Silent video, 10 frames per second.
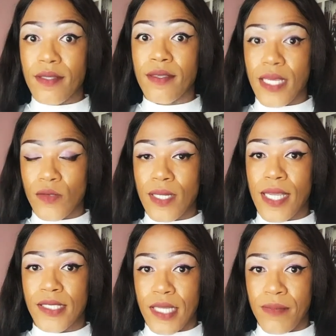That's what
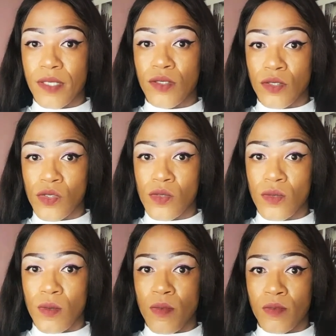actually happened
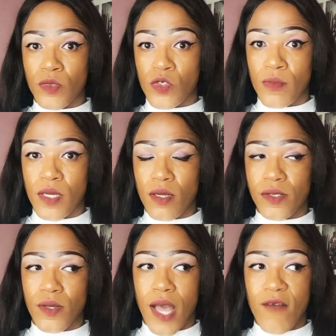to me
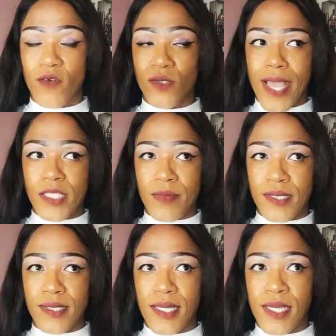also. I've also
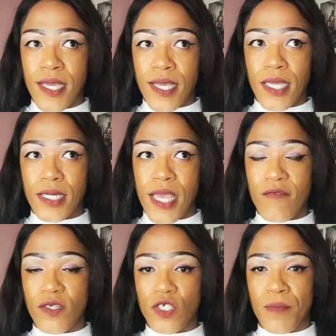experienced that in
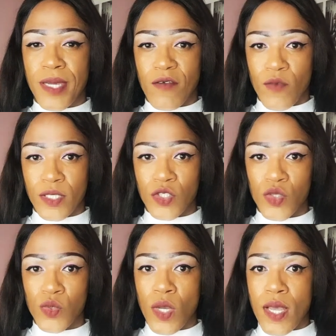every job that I've went
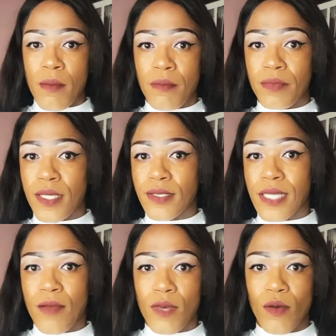to, the
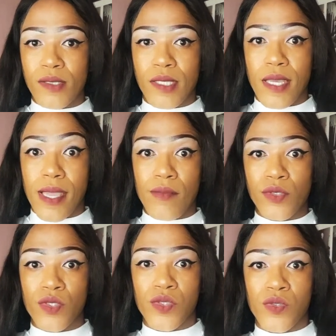time when I was able
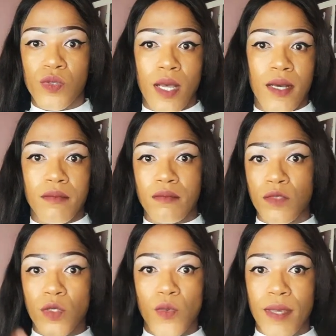to
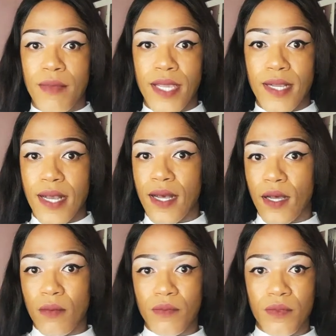not wear
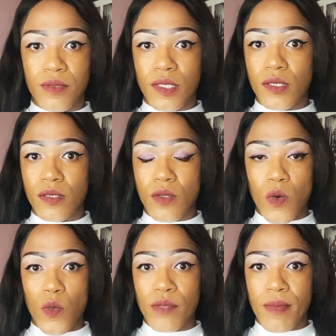makeup, just
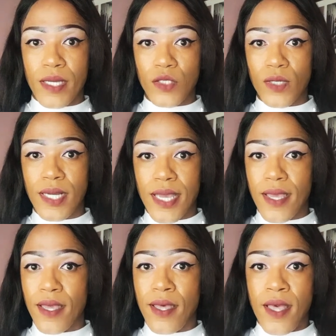go with my natural
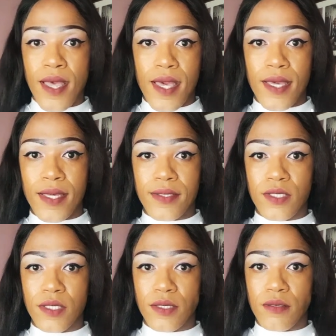hair, and
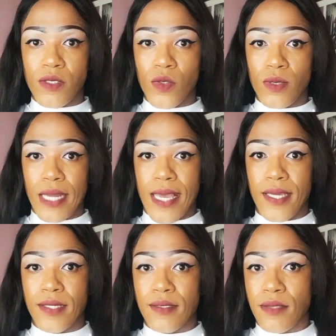just look like,
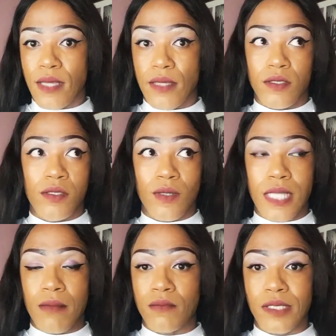you know,
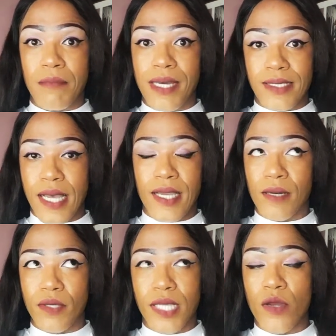I'm somebody's uncle,
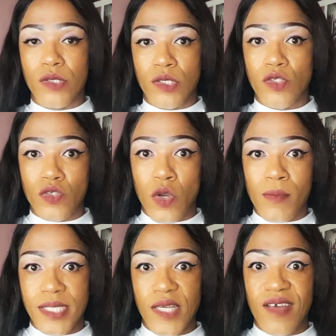because I always call
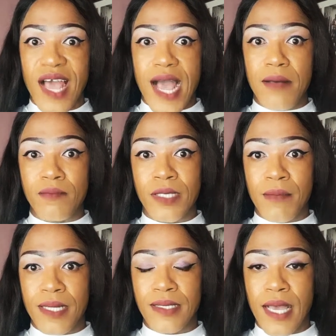myself, I'm
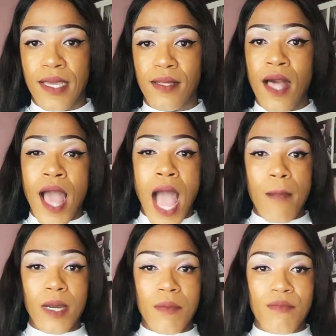somebody's uncle. I'm
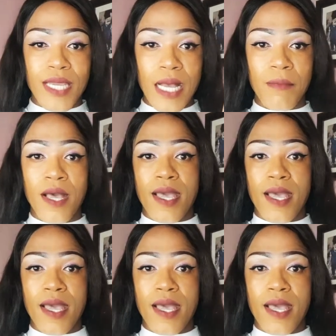gonna bring up